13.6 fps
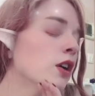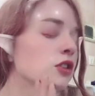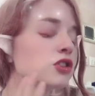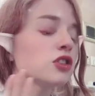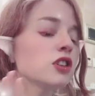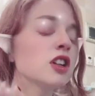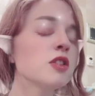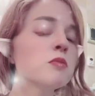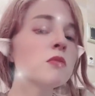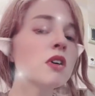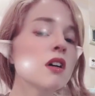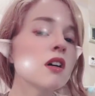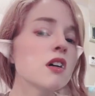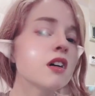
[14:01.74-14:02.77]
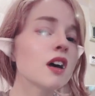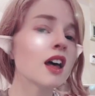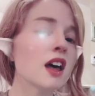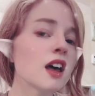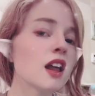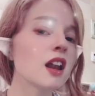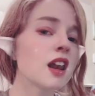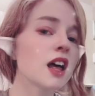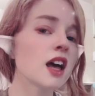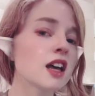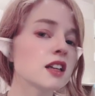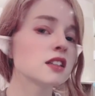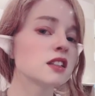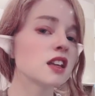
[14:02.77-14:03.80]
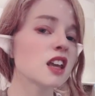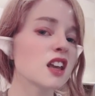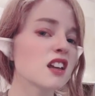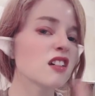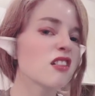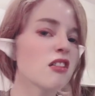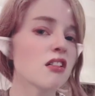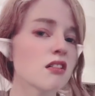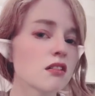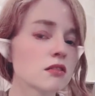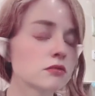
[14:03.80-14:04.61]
J'ai le moral à zéro.